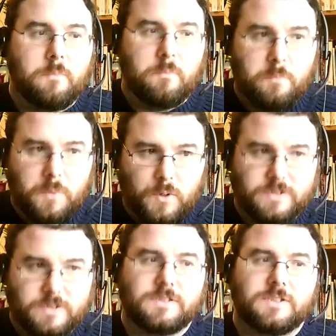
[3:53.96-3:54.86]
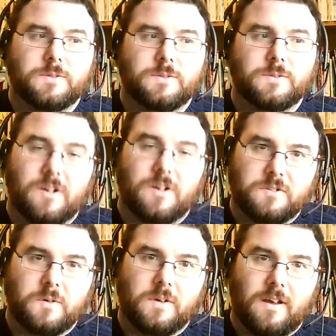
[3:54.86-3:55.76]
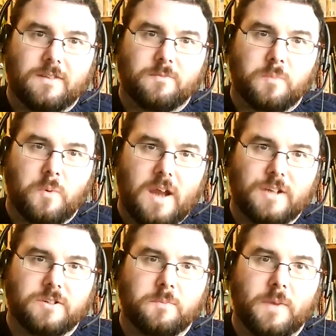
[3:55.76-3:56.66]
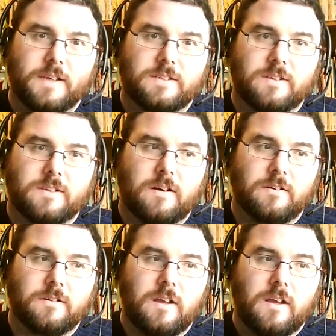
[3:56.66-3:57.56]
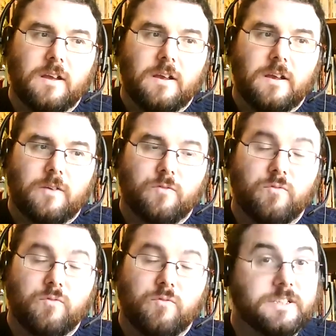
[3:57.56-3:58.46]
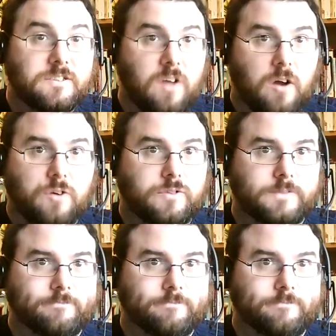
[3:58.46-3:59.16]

But there was also a lot of pressure based on religious doctrine,